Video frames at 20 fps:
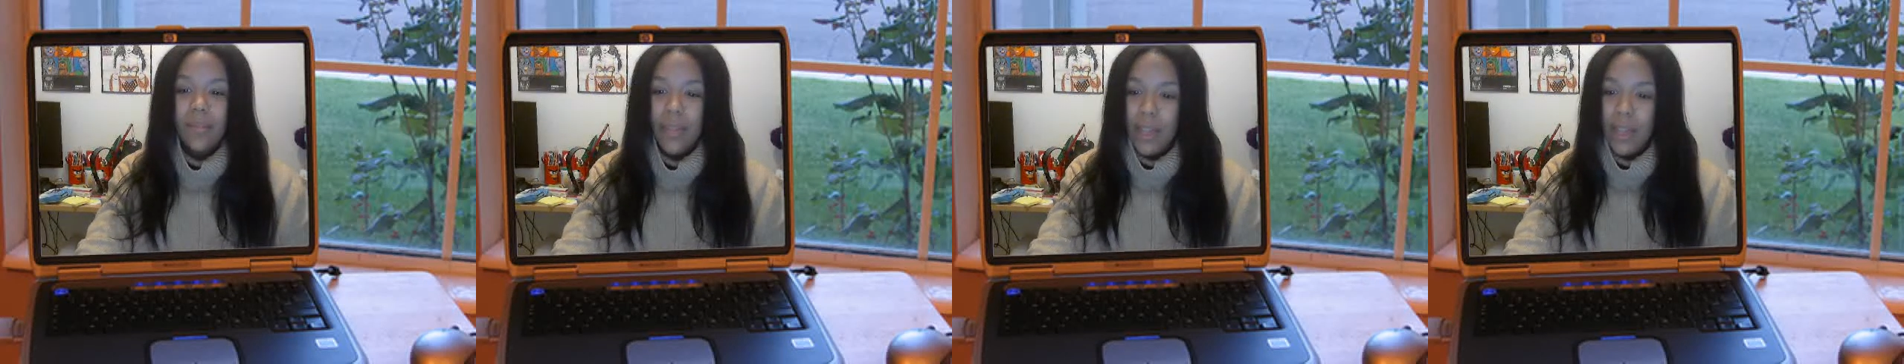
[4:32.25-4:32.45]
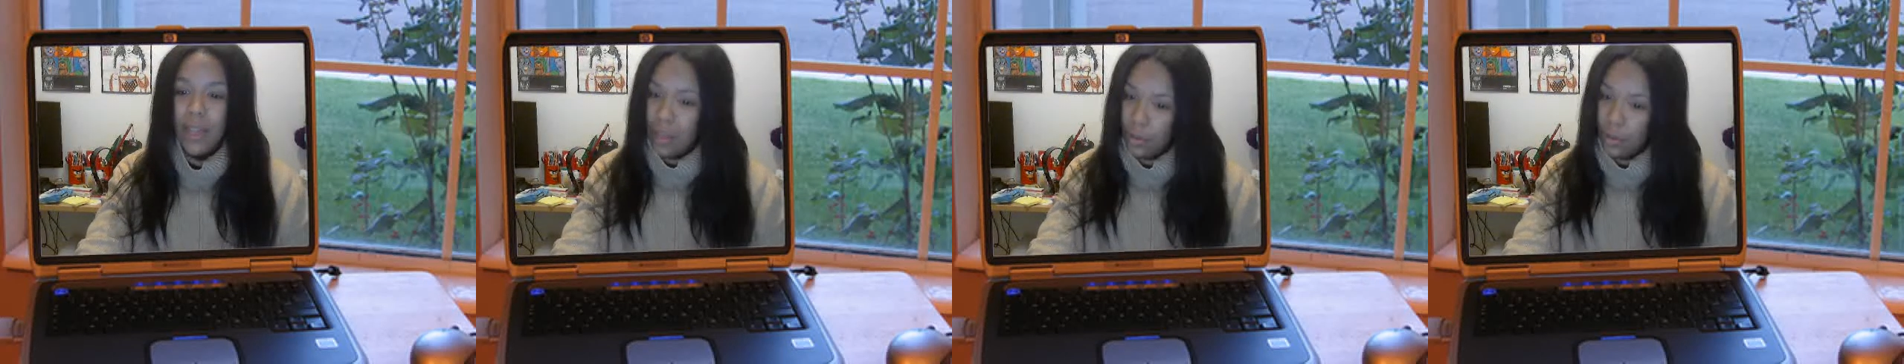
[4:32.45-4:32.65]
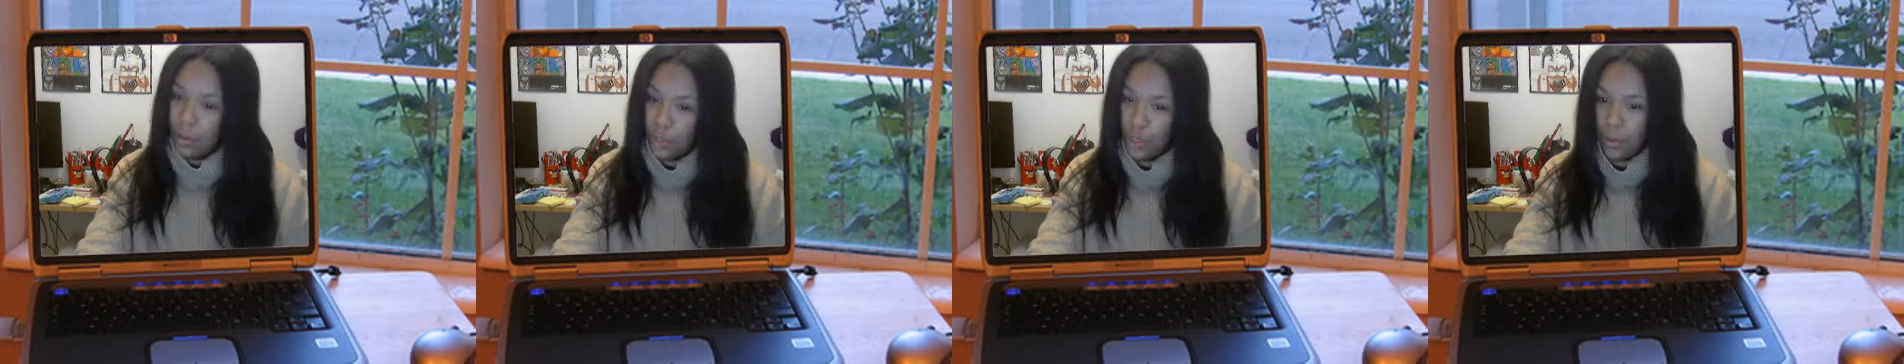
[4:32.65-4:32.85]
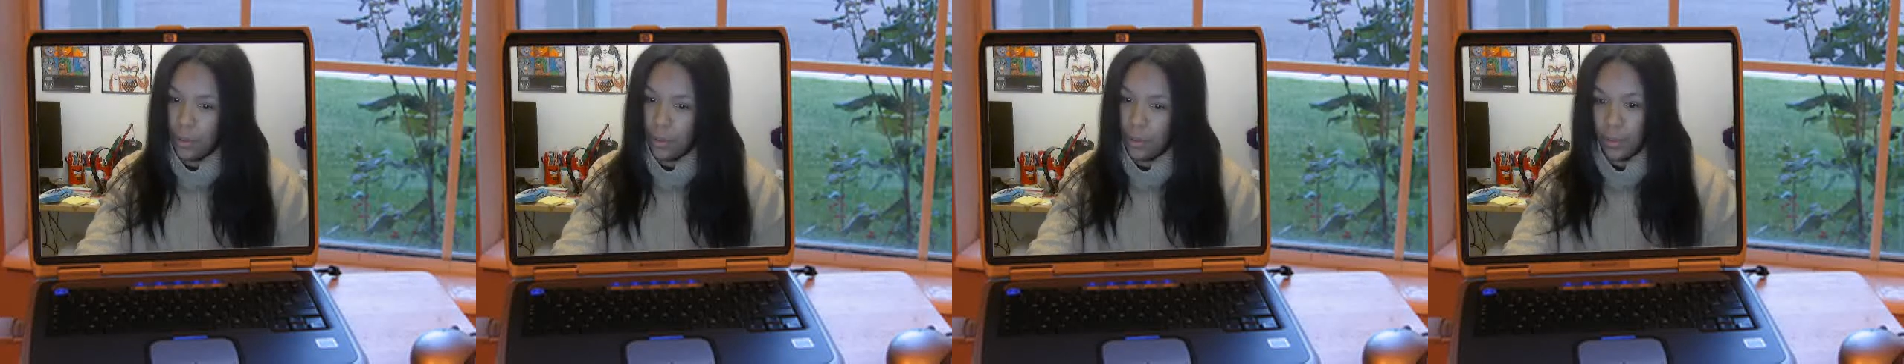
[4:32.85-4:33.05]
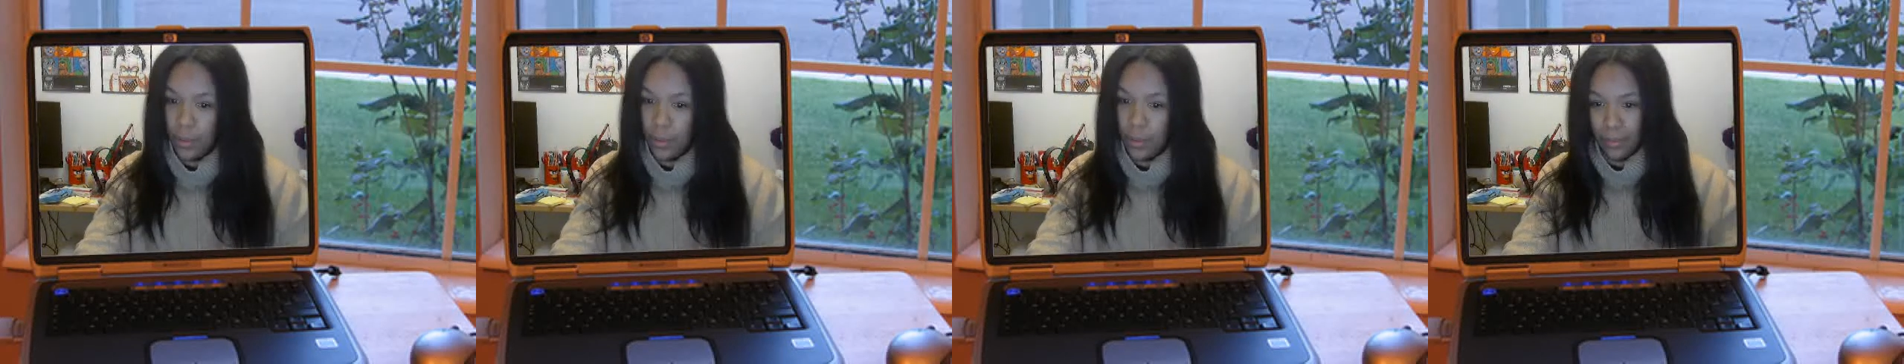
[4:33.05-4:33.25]
I'll show
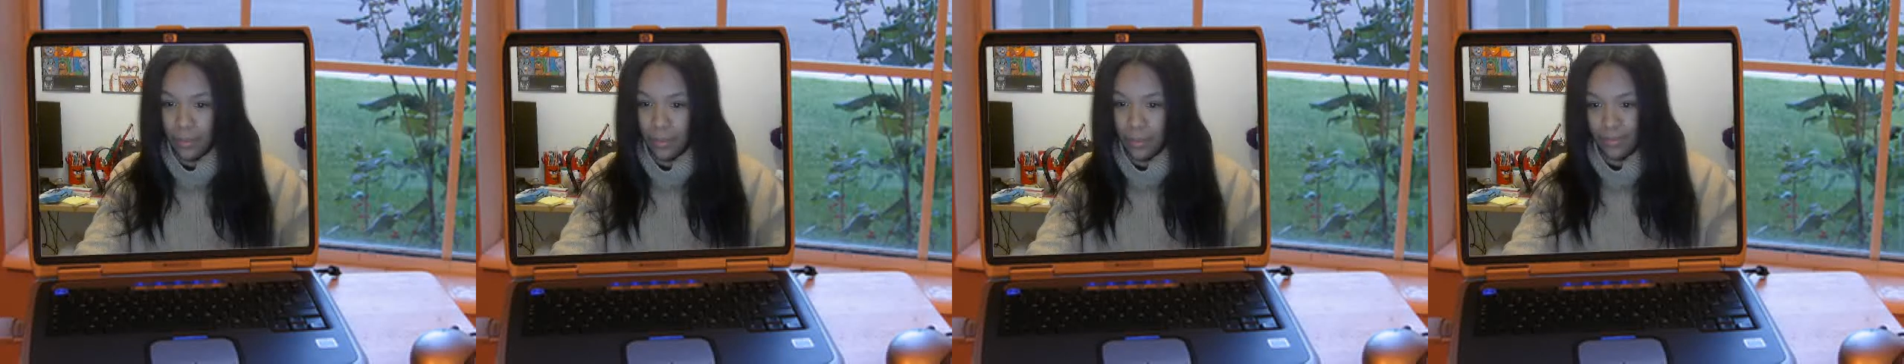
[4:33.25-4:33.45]
you.